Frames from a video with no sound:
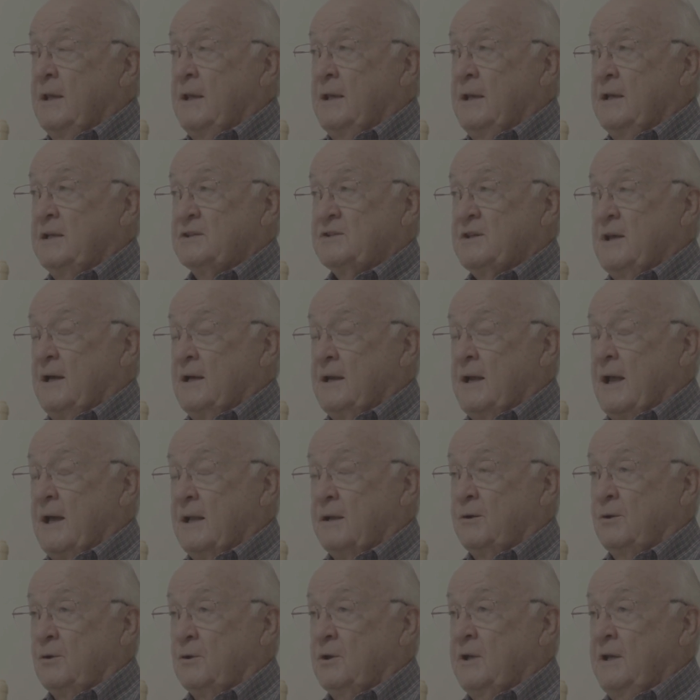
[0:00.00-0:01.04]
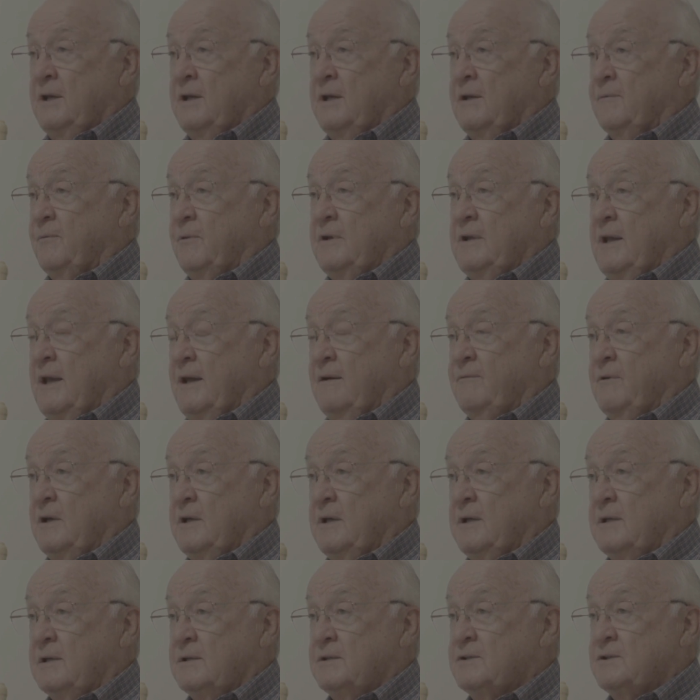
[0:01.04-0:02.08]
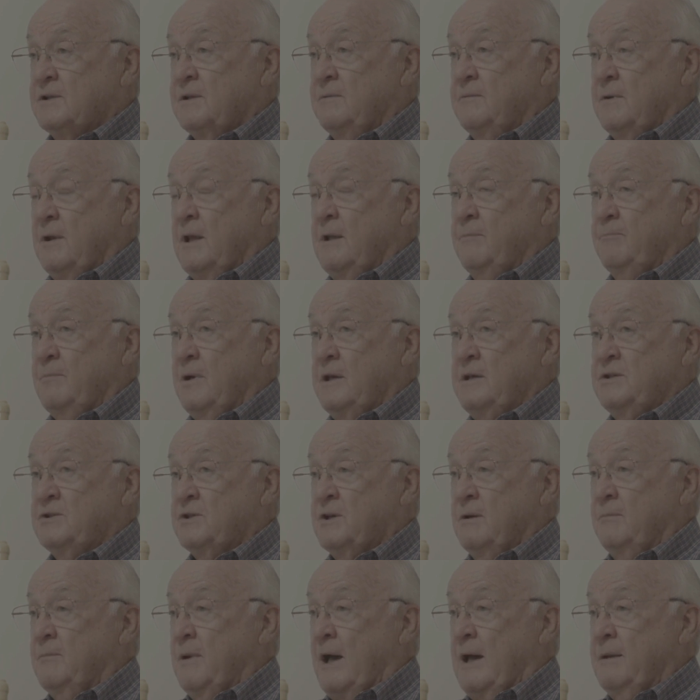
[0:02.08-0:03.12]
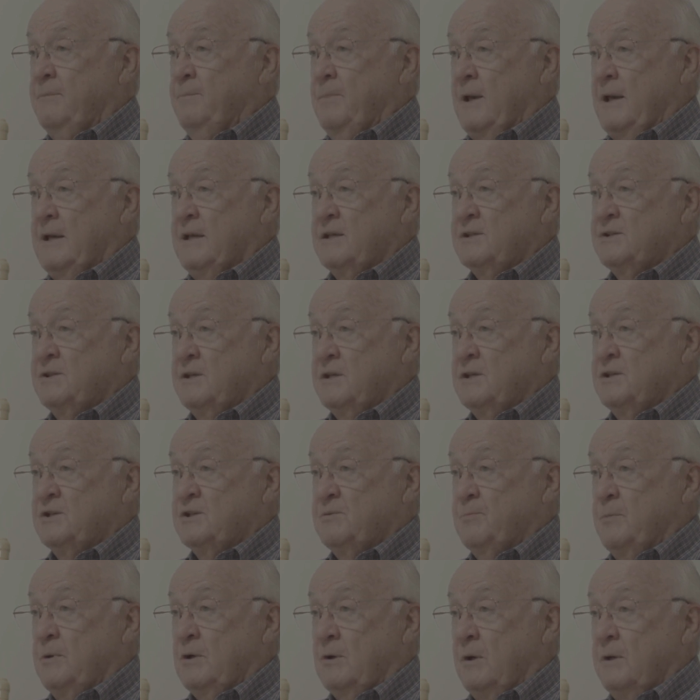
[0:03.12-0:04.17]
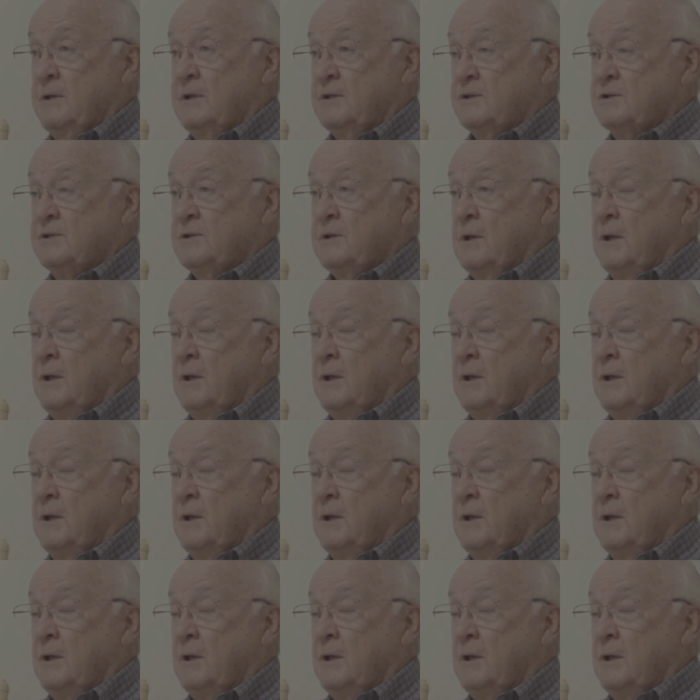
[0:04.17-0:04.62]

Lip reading: And as I got looking at the evidence, and based on my past experience,